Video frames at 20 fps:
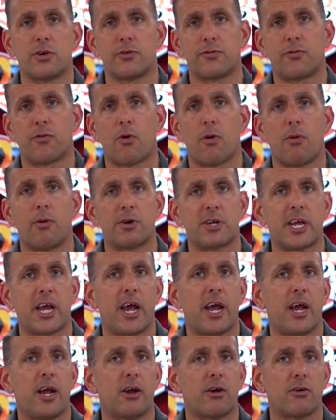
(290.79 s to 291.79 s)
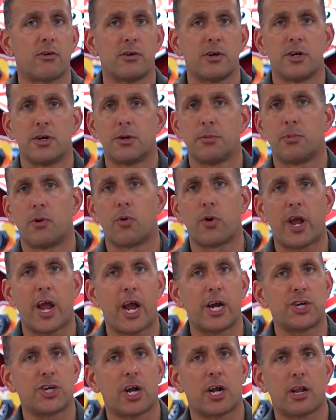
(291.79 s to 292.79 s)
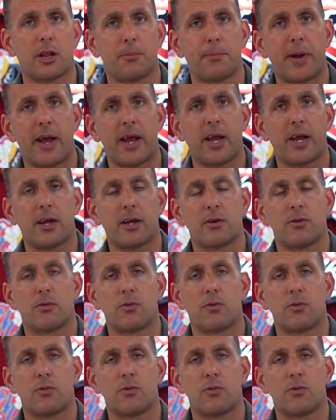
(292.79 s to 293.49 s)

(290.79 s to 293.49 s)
your 401k or pull cash out of the bank,